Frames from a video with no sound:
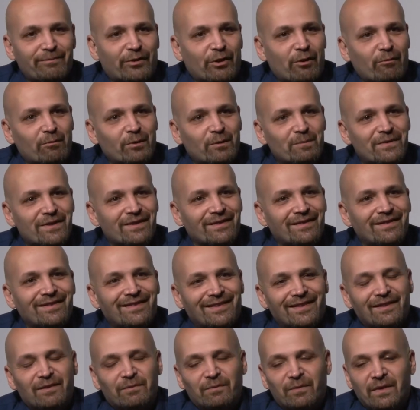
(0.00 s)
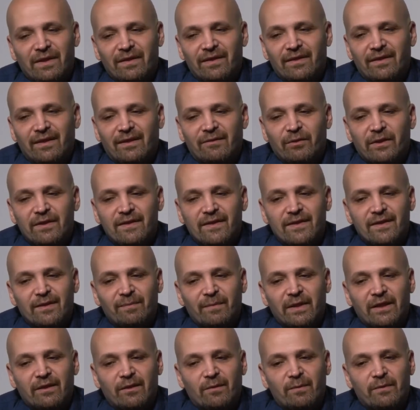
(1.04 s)
problems with uh,
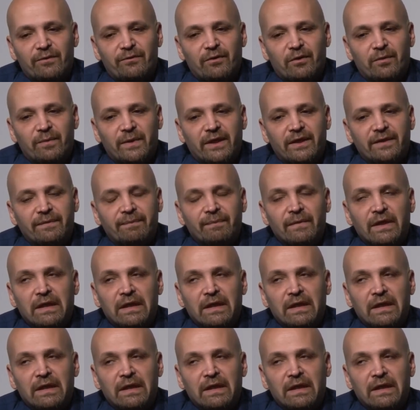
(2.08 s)
racism and homophobia.